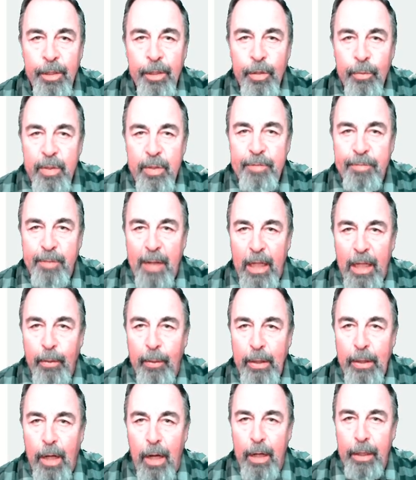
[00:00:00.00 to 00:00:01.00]
We follow
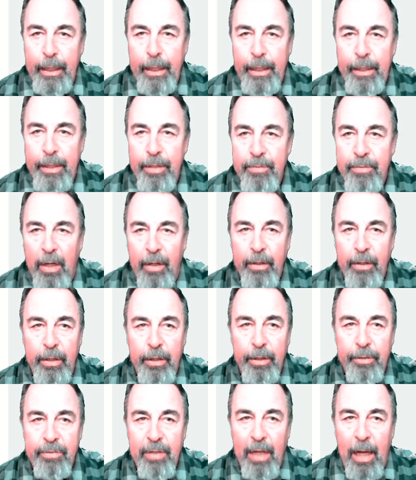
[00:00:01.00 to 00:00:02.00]
along in this
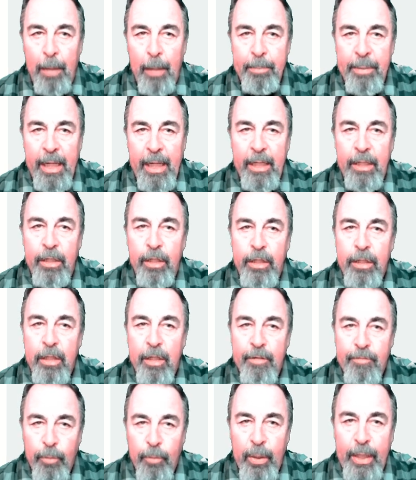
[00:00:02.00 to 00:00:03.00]
article to update the
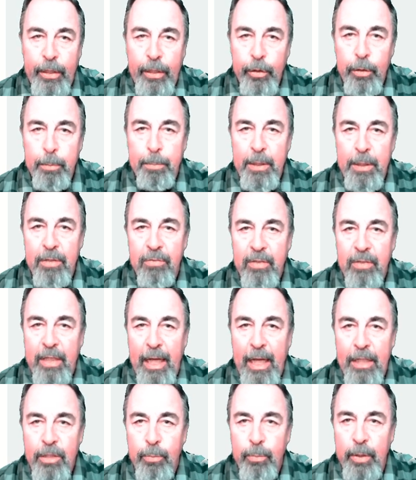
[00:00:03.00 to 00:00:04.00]
void loop in the
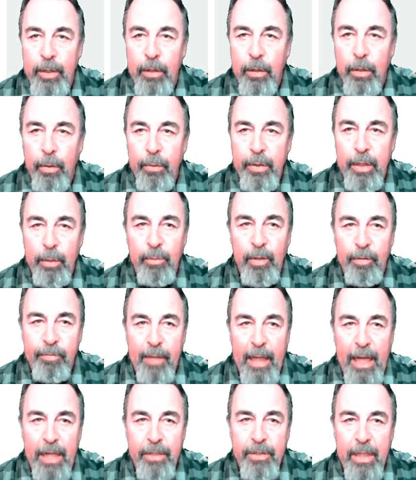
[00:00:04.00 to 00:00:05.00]
sketch with code that will
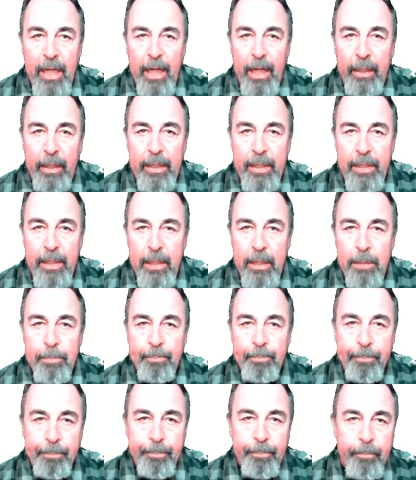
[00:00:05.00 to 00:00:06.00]
flash the LED
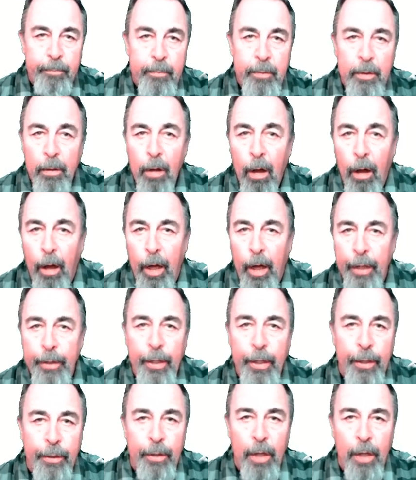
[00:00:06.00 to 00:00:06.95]
on and